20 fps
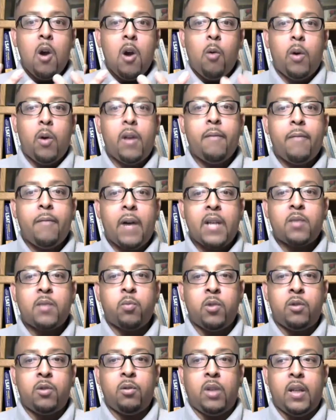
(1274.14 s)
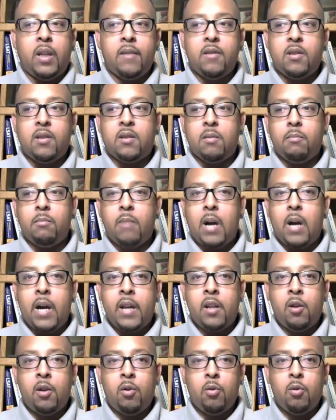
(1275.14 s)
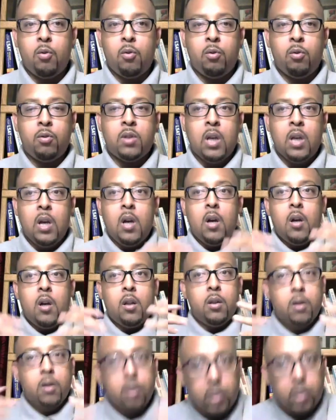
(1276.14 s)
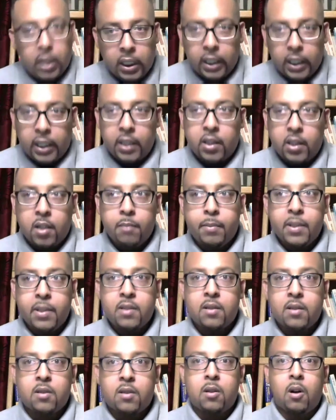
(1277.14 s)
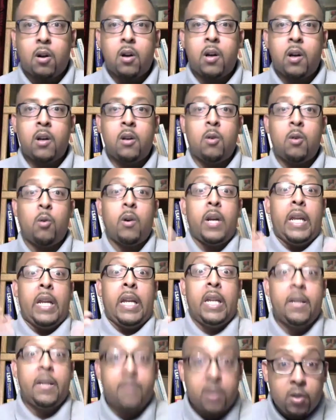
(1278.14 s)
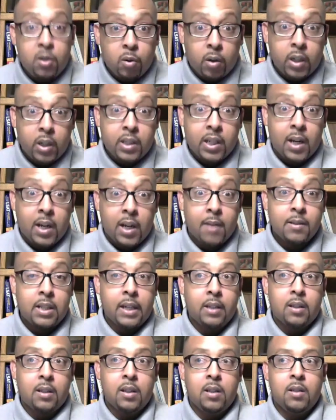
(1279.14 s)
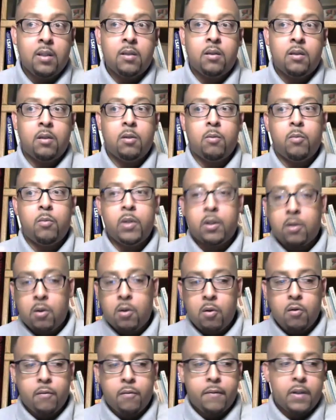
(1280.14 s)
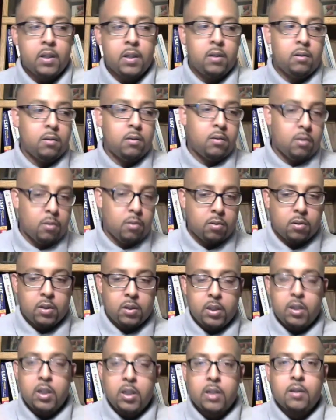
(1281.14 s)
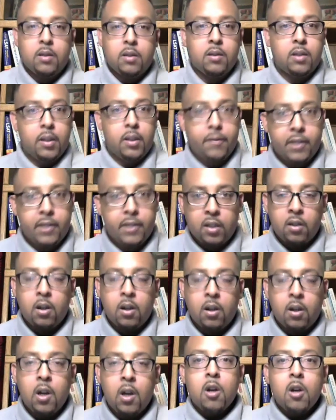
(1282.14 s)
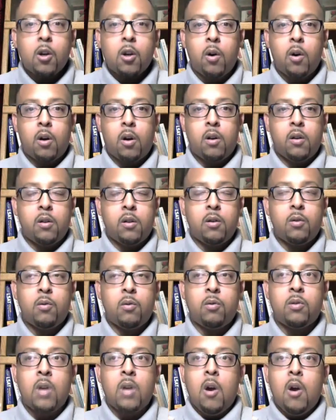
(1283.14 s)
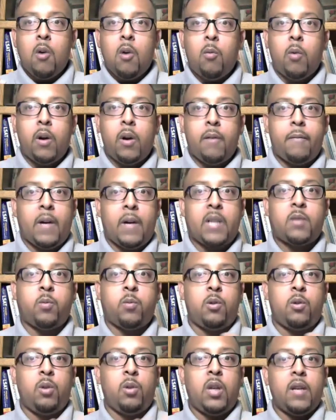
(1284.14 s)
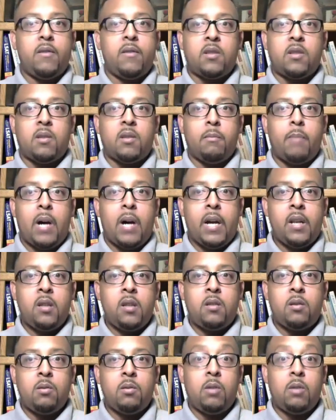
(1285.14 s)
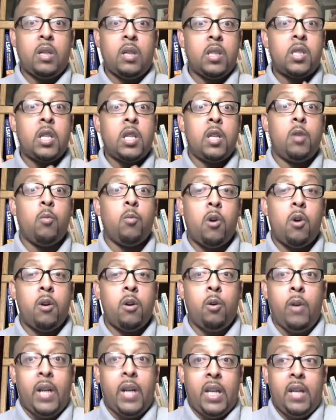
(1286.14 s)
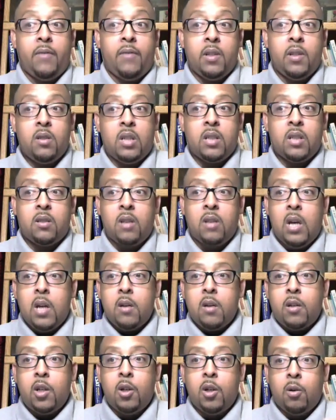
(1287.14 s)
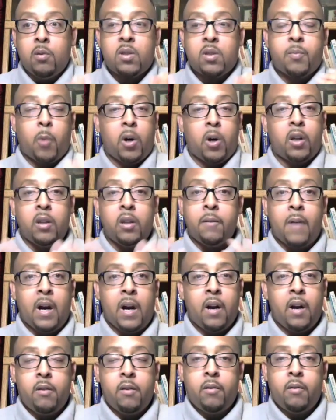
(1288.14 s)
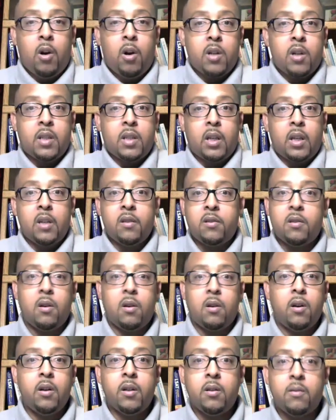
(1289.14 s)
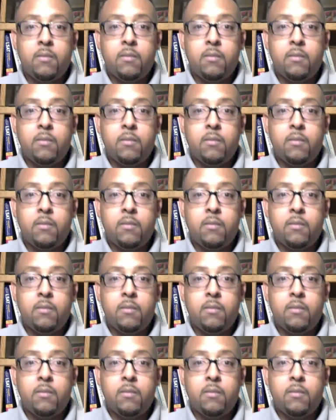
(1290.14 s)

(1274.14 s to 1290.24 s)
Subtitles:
what advice would you give to somebody who's looking to get their business started, or even during times like these, with COVID, the social injustice, and everything going on in the news? What advice would you give to somebody to continue on, or even just sparking the fire in regards to getting started?